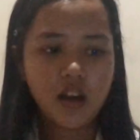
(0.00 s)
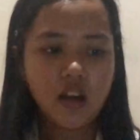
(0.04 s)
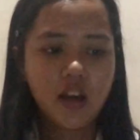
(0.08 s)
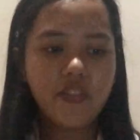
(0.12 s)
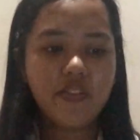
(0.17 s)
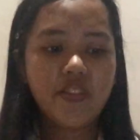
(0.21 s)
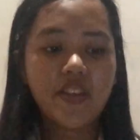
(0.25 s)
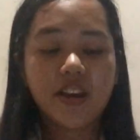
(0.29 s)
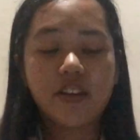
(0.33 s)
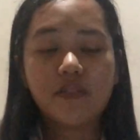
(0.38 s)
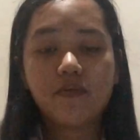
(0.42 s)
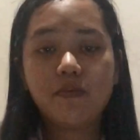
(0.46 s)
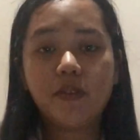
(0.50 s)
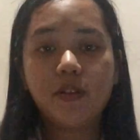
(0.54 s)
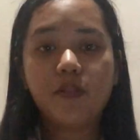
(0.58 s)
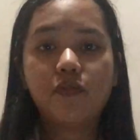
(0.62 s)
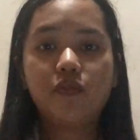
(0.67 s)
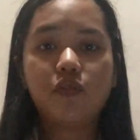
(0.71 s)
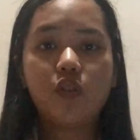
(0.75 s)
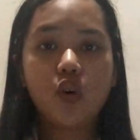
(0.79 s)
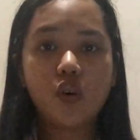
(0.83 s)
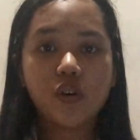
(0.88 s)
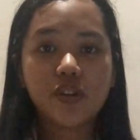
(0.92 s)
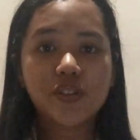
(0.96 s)
They've been
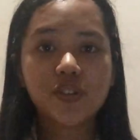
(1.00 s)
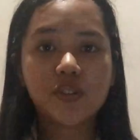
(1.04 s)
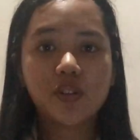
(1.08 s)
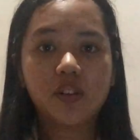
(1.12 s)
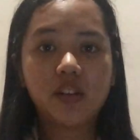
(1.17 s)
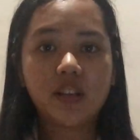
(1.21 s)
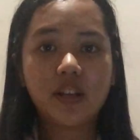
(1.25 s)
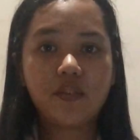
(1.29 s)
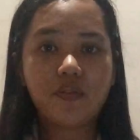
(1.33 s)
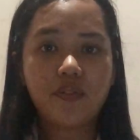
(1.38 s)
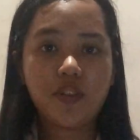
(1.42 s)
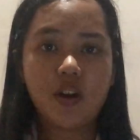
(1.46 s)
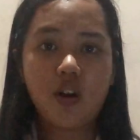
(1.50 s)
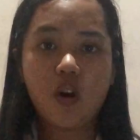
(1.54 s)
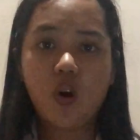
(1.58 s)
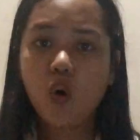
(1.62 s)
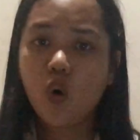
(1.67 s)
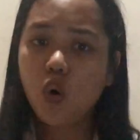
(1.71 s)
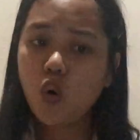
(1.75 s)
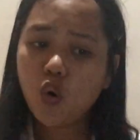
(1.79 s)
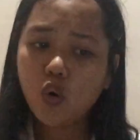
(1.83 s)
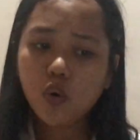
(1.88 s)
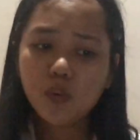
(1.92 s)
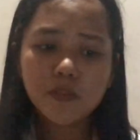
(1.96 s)
forced to leave their
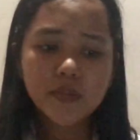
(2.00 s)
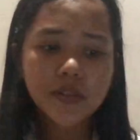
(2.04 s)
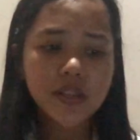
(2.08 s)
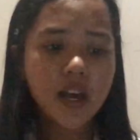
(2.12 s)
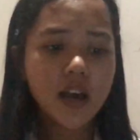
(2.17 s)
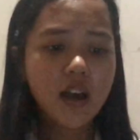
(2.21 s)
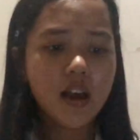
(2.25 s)
homes